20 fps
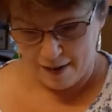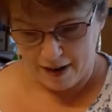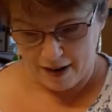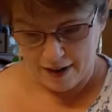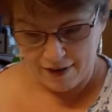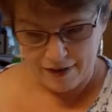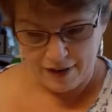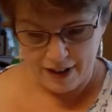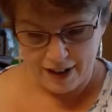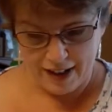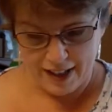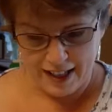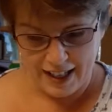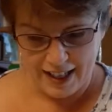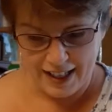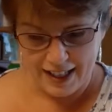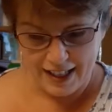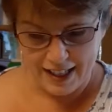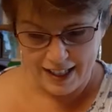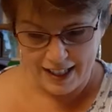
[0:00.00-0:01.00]
I've got the
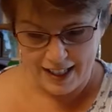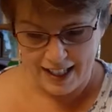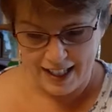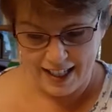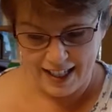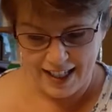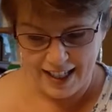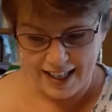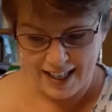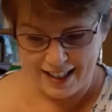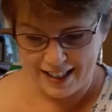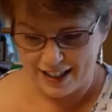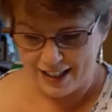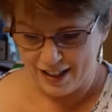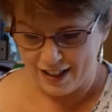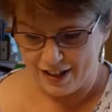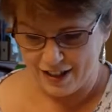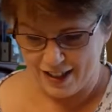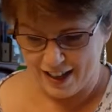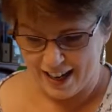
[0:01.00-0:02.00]
energy to
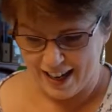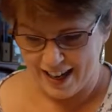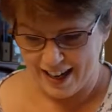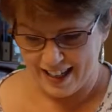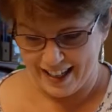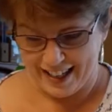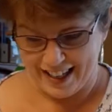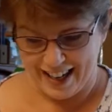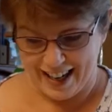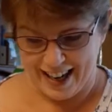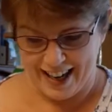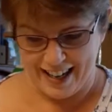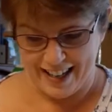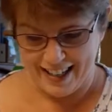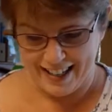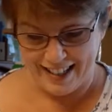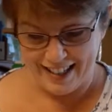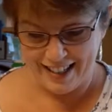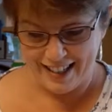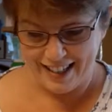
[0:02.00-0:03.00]
try again.
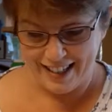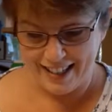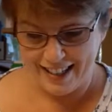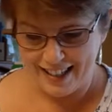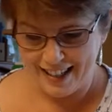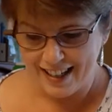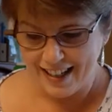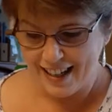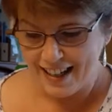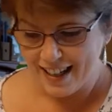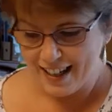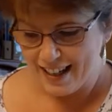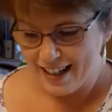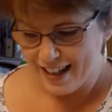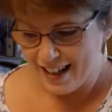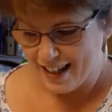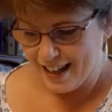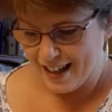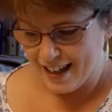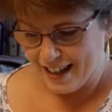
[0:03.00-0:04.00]

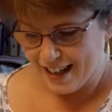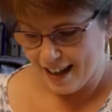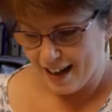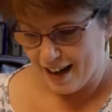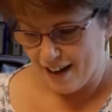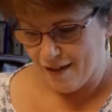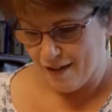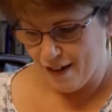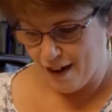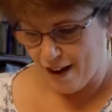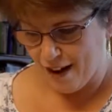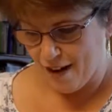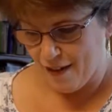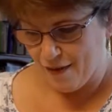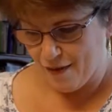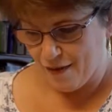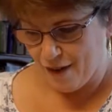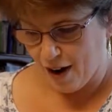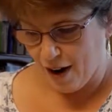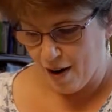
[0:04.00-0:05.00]

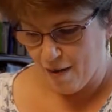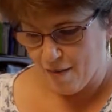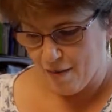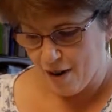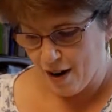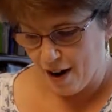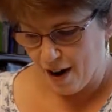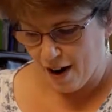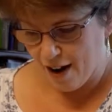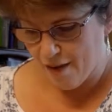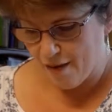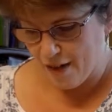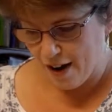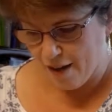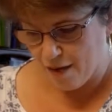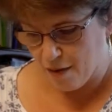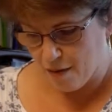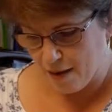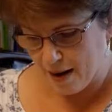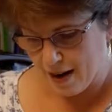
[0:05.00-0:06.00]
I've
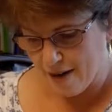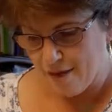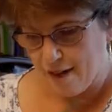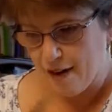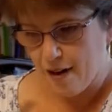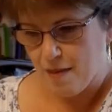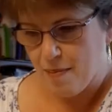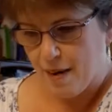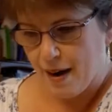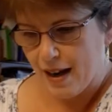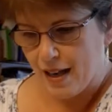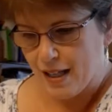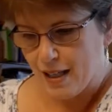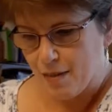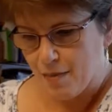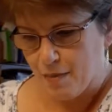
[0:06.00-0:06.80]
never been a very patient